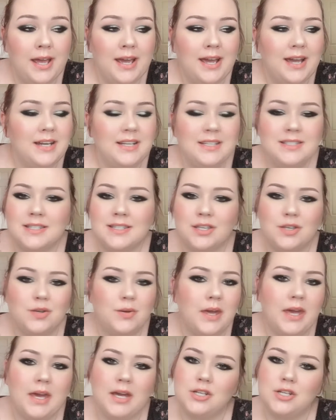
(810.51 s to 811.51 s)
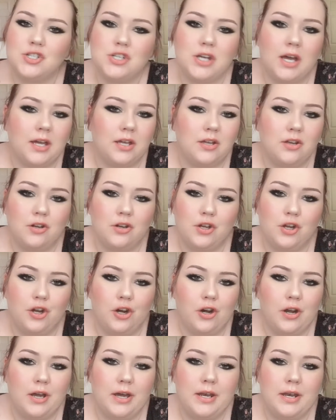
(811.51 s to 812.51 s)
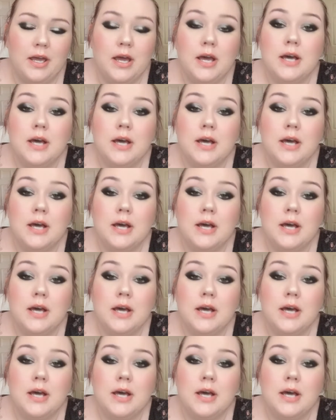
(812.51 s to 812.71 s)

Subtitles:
And he's like, "You can't check your urine."